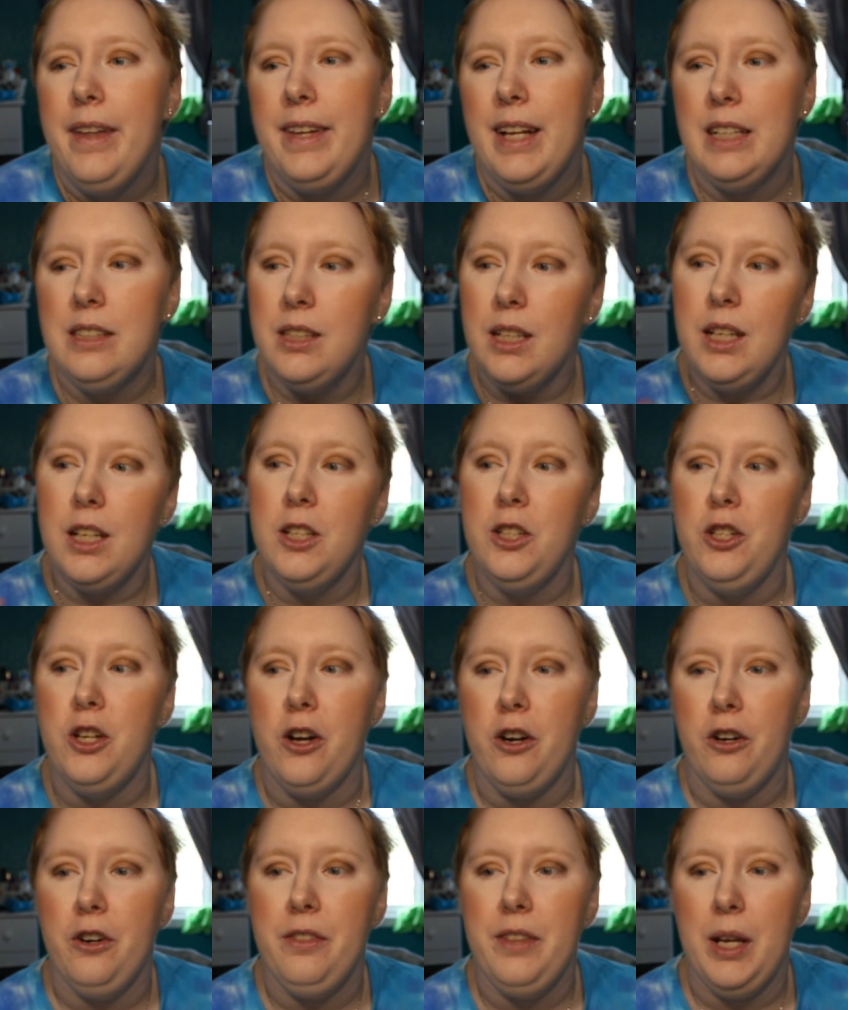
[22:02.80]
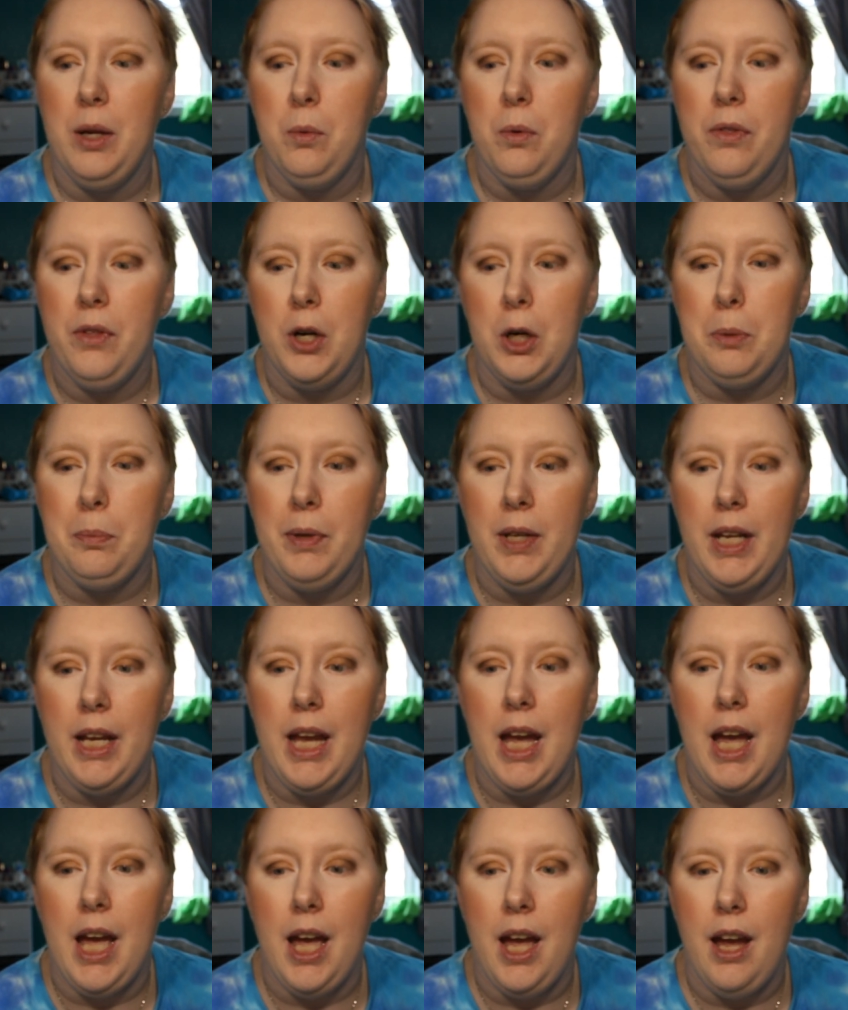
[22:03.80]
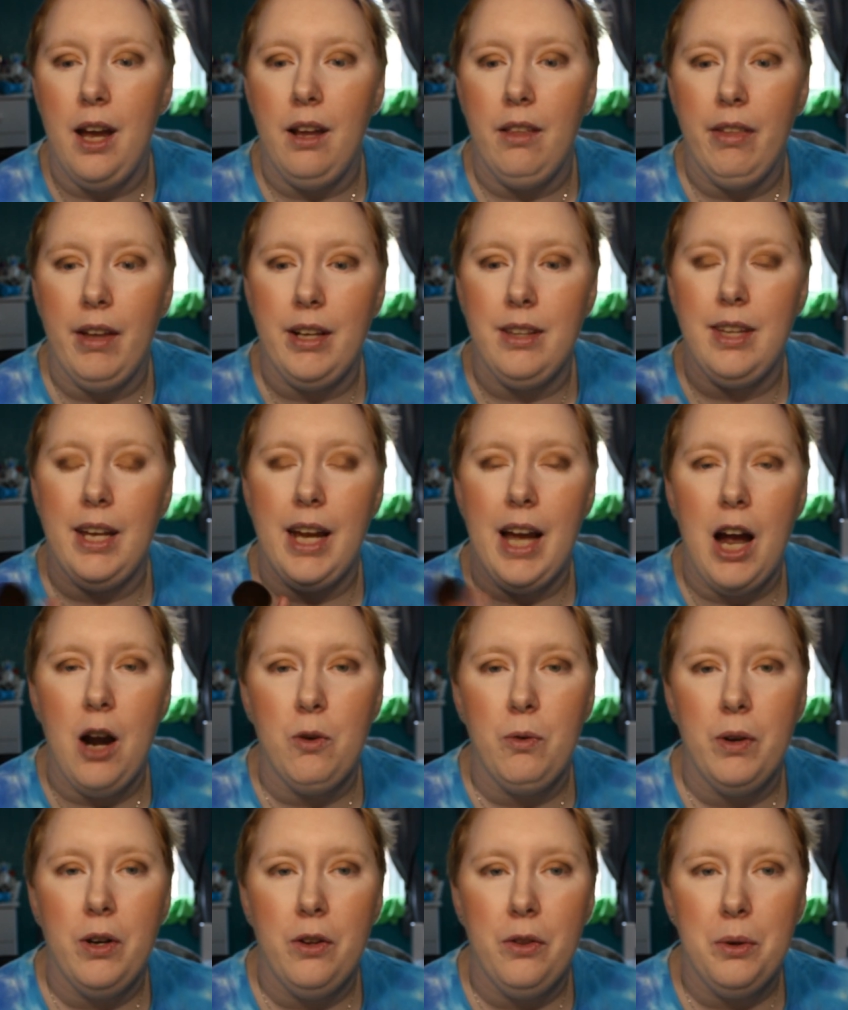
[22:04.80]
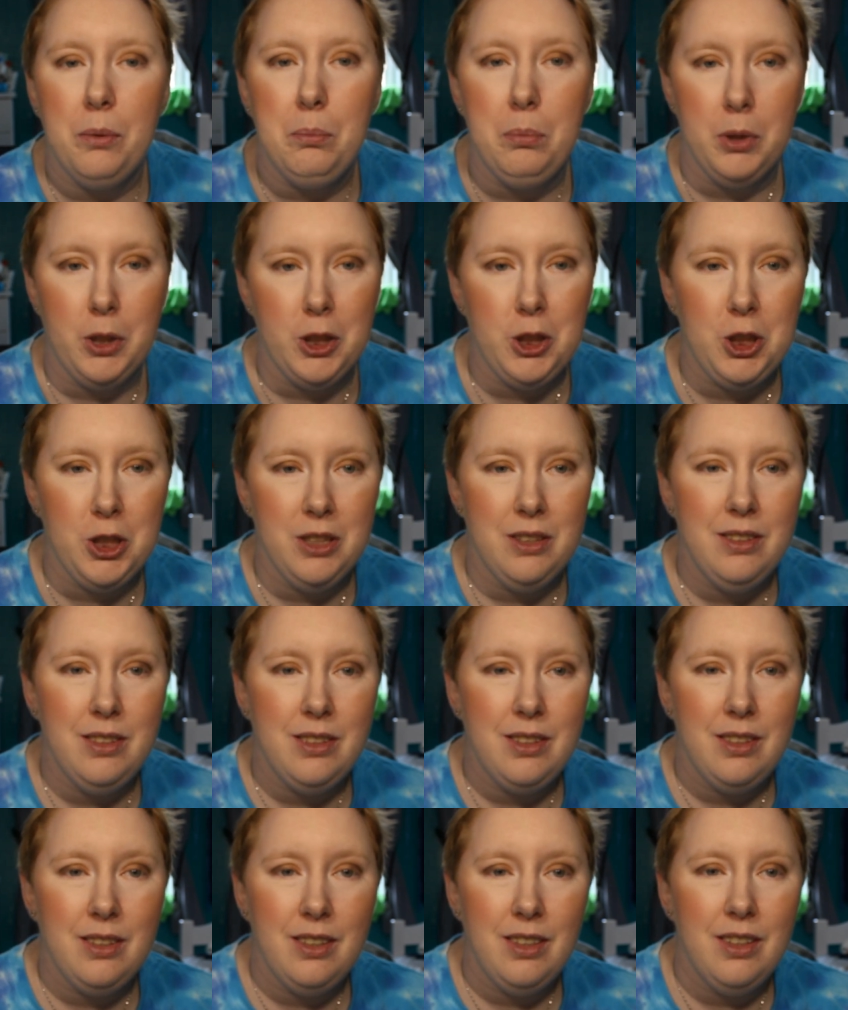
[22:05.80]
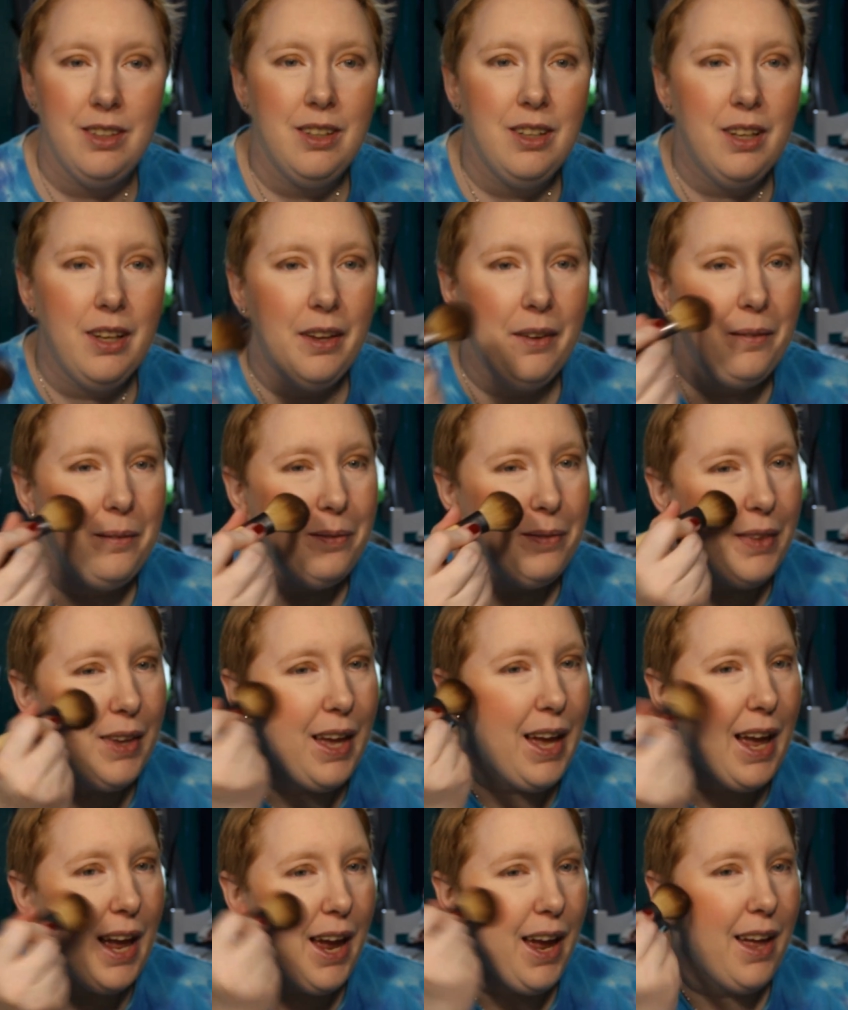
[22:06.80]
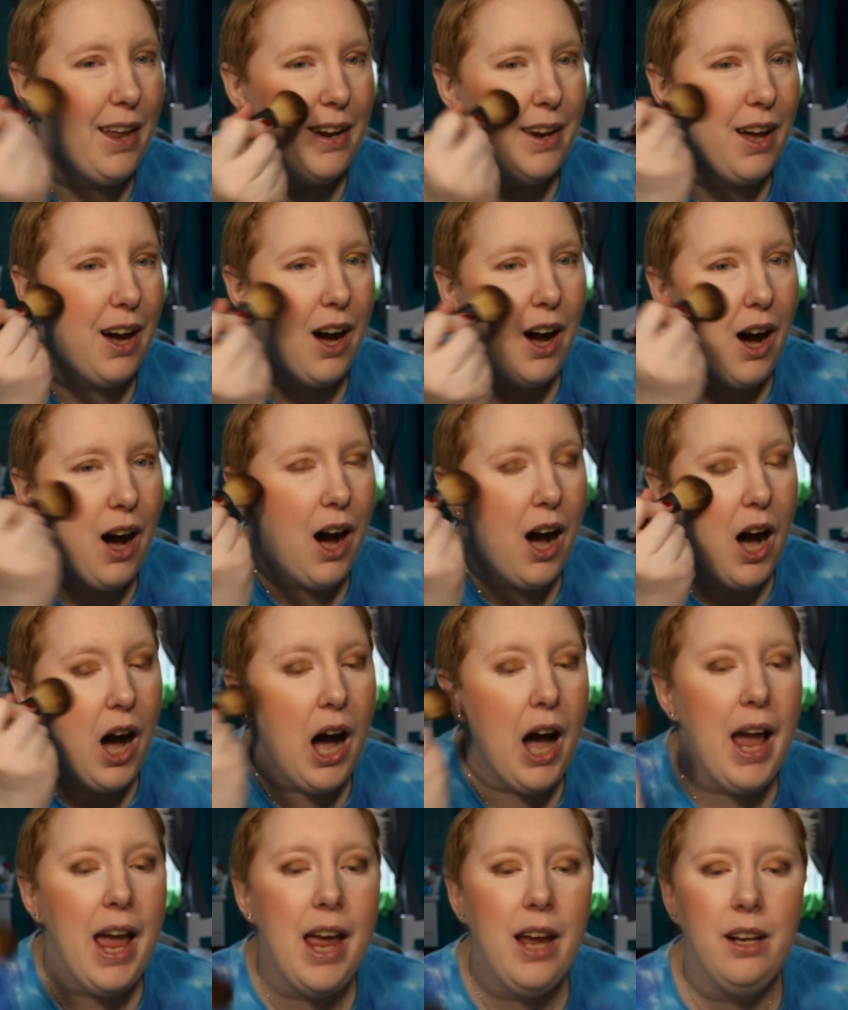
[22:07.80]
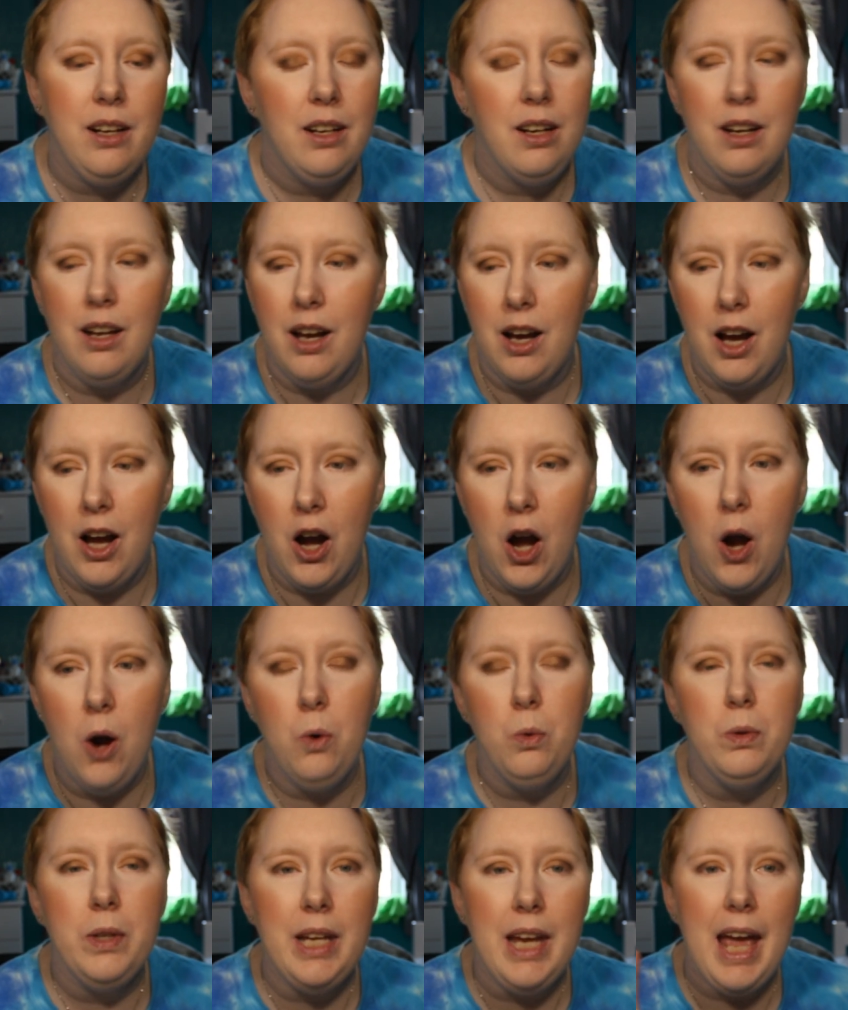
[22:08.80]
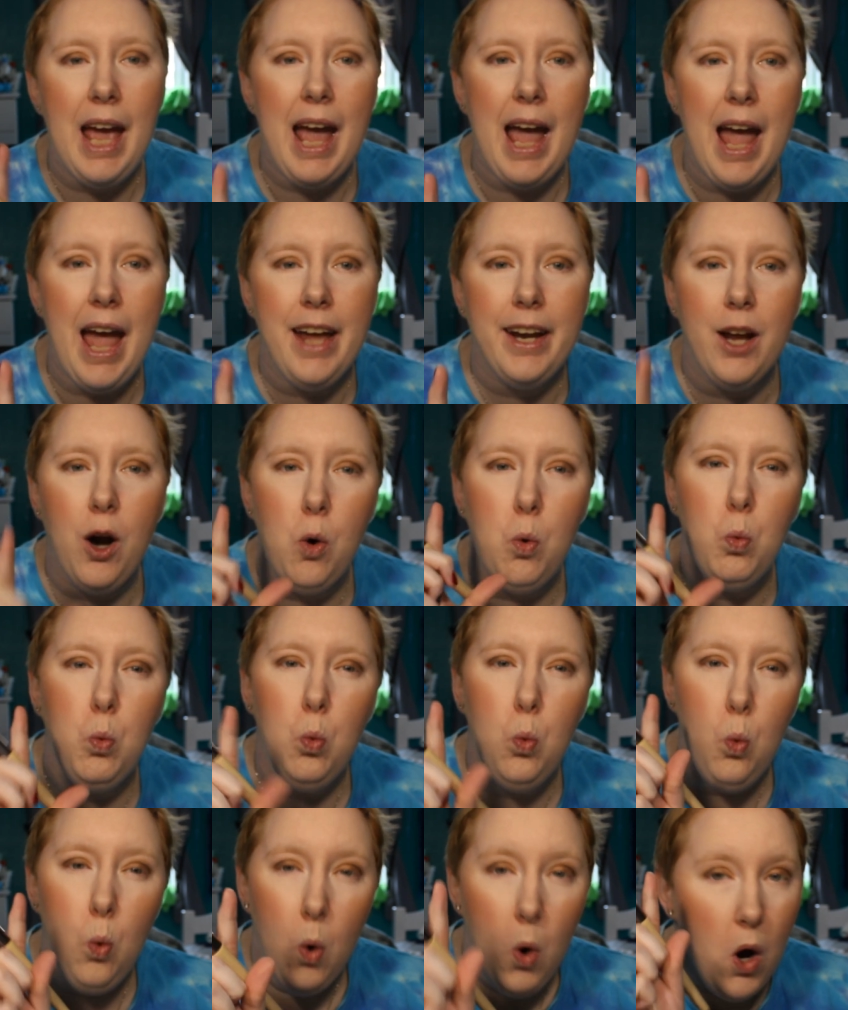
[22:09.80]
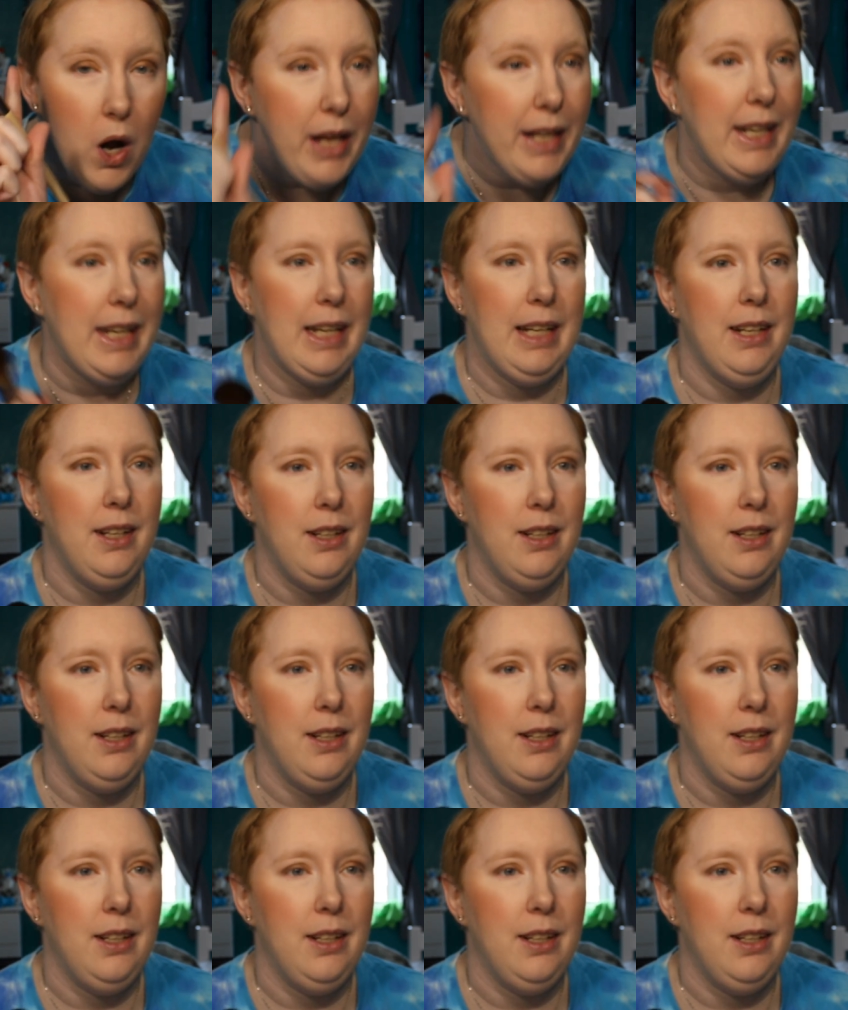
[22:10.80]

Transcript: That's like another thing with Urban Decay. Like, they got rid of their blushes, and I only had one.